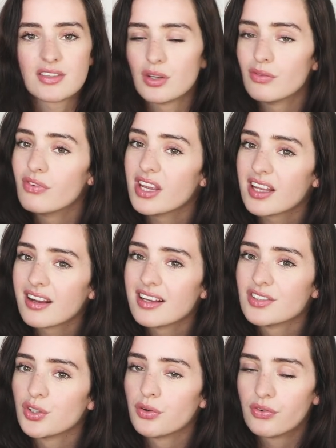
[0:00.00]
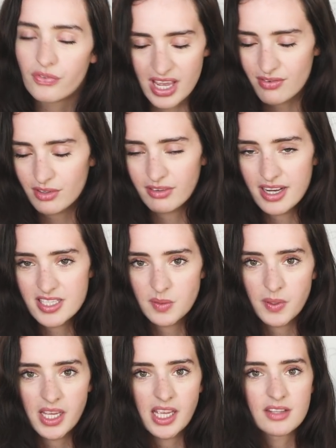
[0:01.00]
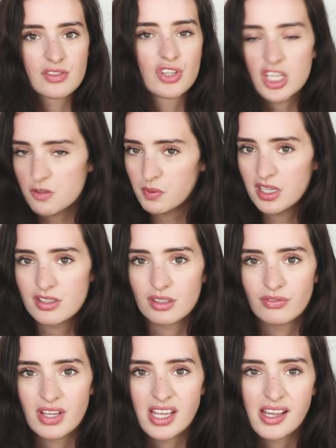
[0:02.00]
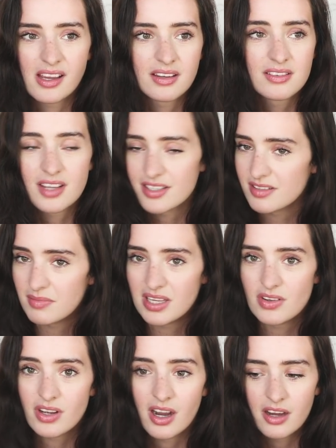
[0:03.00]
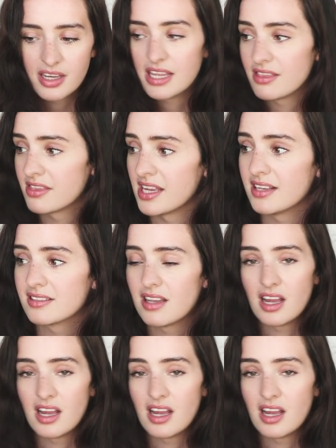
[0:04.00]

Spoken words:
is to veganize your favorite recipes. Just because you're vegan doesn't mean you can't eat things